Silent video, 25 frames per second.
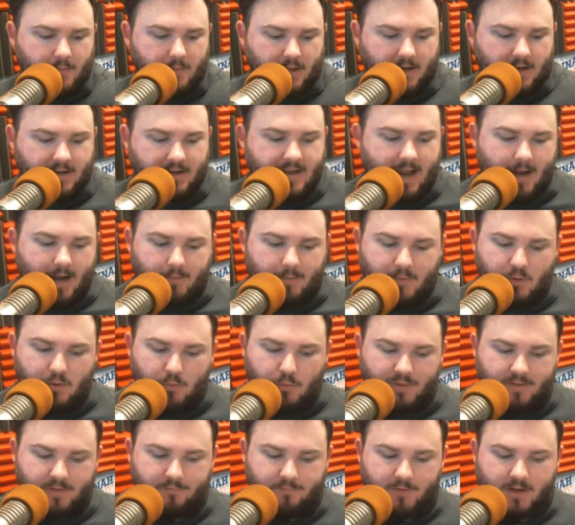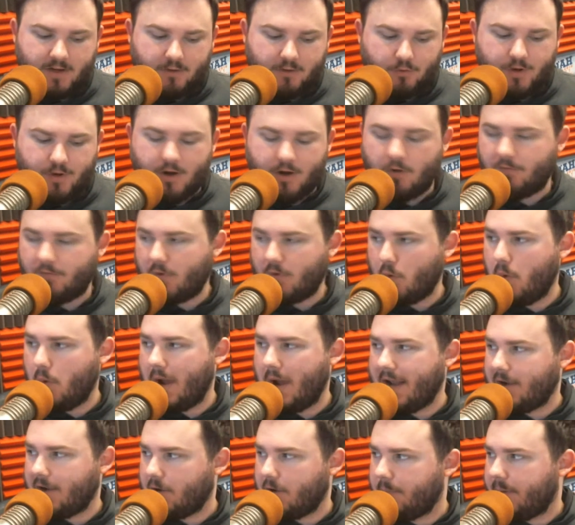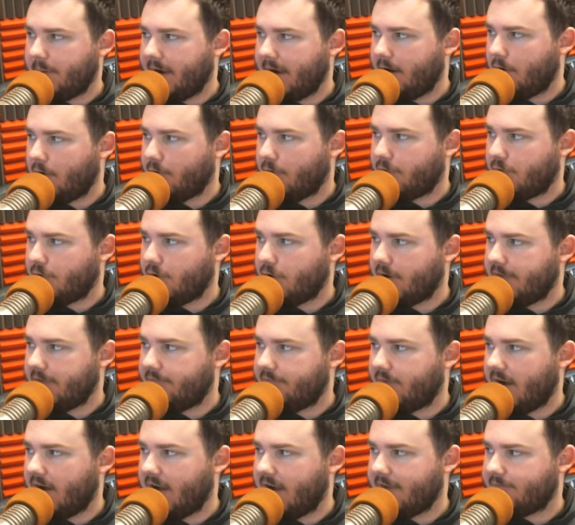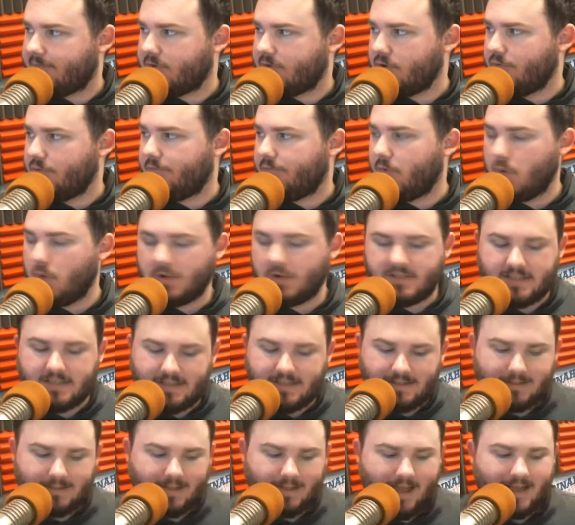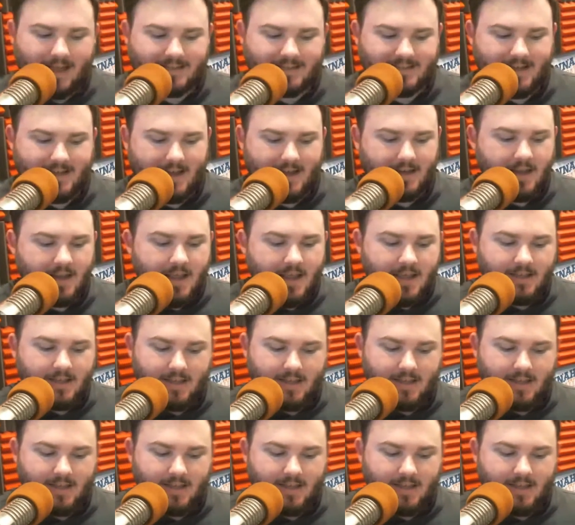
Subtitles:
Glynn Academy with the victory over Winder Barrow 35-14 last night.